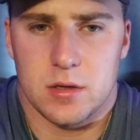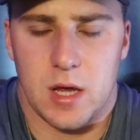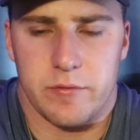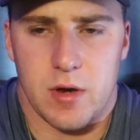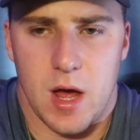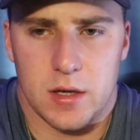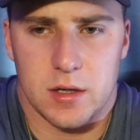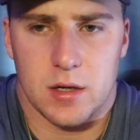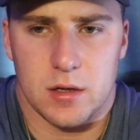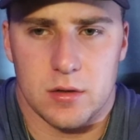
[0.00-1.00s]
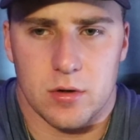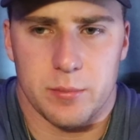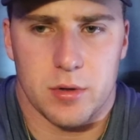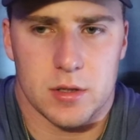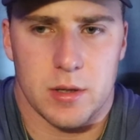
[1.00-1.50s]
they have not done
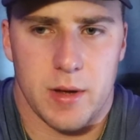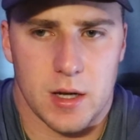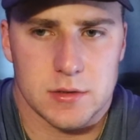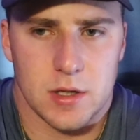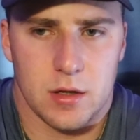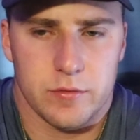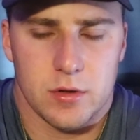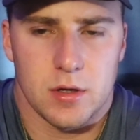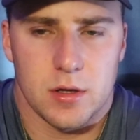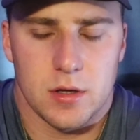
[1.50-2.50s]
or put on the back shelf.